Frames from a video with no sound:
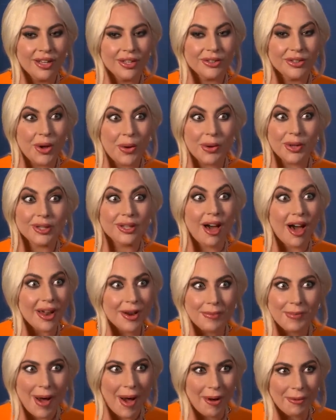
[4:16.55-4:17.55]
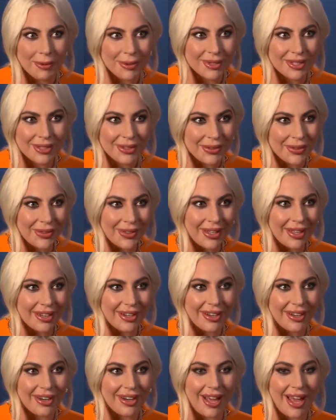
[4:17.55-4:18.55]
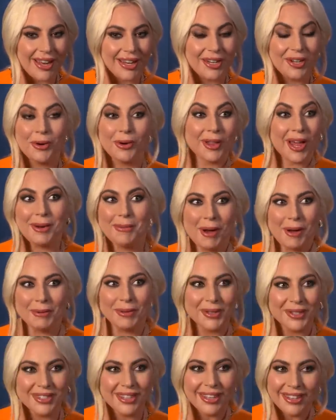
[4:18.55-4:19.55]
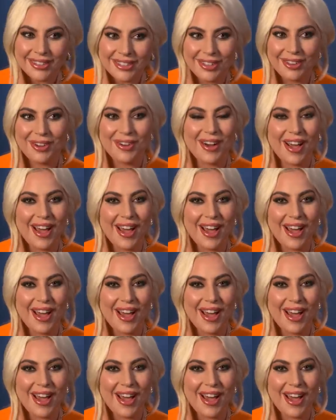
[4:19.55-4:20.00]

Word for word: know a lot about musical theater and I know a lot about music. So